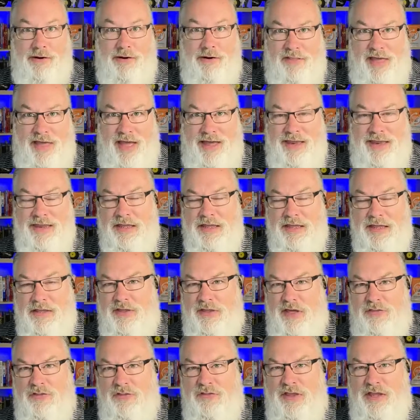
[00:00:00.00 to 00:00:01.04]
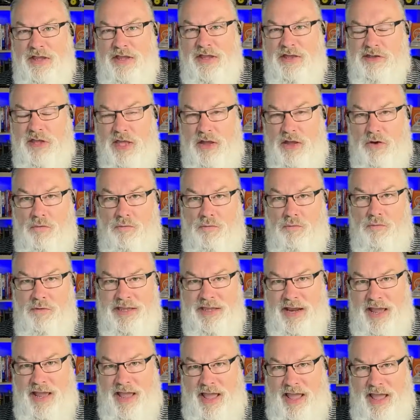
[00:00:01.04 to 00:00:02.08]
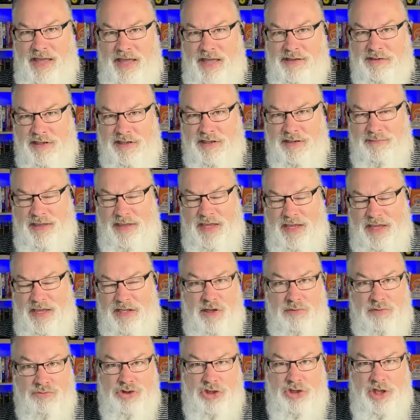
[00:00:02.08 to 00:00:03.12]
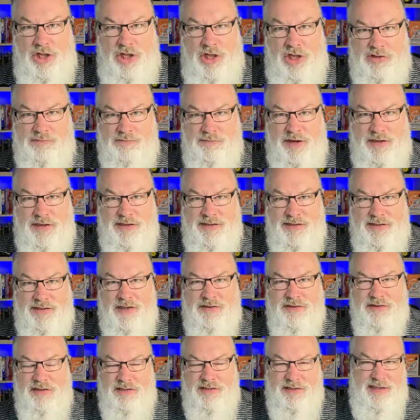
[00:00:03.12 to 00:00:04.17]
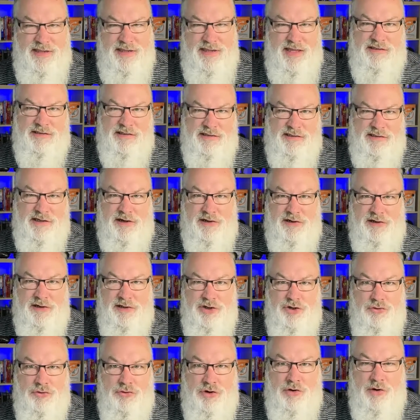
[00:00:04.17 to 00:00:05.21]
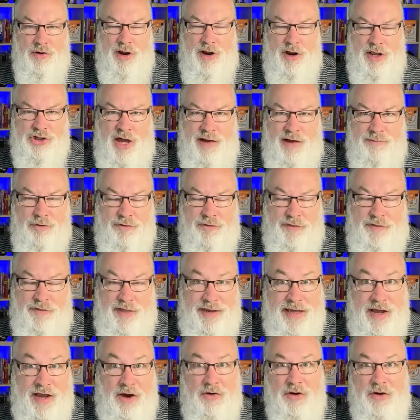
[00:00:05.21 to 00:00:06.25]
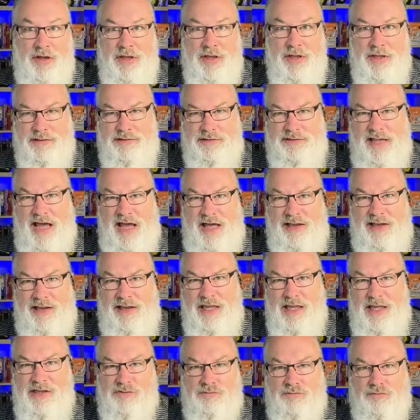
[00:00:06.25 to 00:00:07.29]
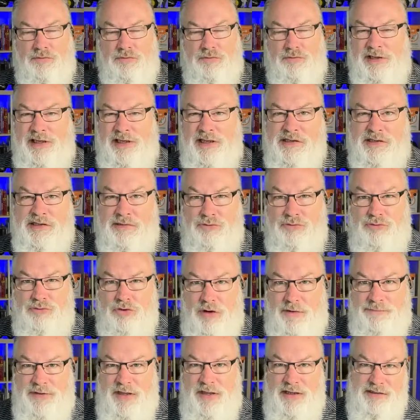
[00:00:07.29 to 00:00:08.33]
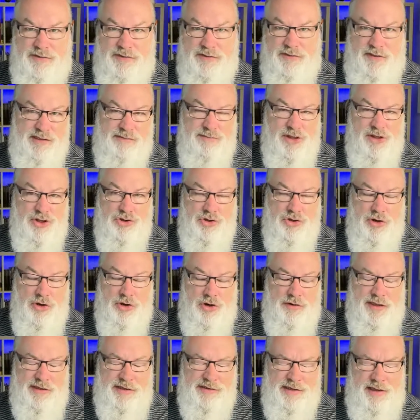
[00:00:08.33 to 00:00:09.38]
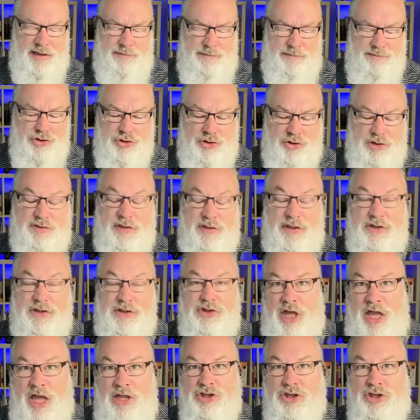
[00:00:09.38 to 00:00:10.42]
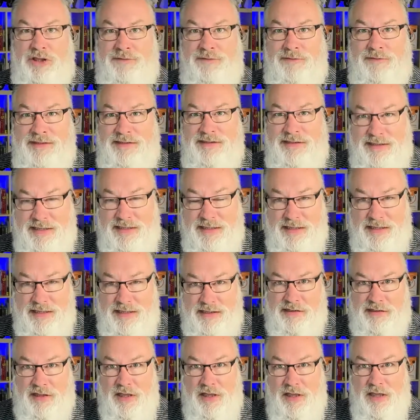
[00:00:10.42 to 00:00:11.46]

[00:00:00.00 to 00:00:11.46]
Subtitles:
of that. The other thing is we can ask it to make some changes, but it doesn't necessarily do a great job with that. Now, DALL-E has released some new updates. That's not Midjourney. That's ChatGPT's